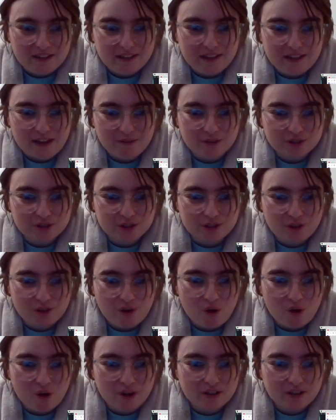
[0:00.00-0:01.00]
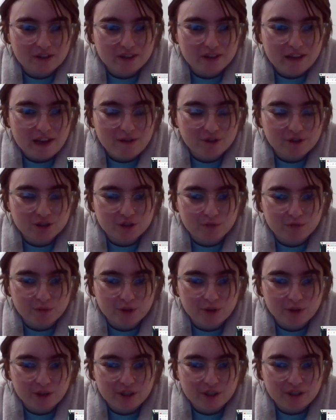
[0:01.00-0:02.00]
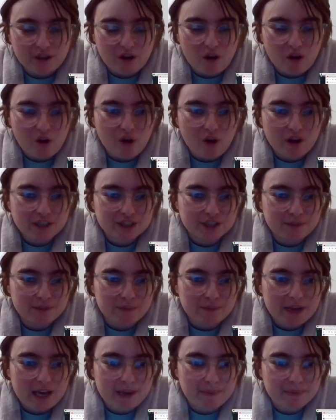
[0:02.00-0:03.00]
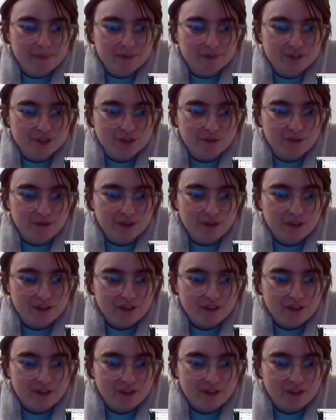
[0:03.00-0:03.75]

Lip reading: That was a really awesome episode.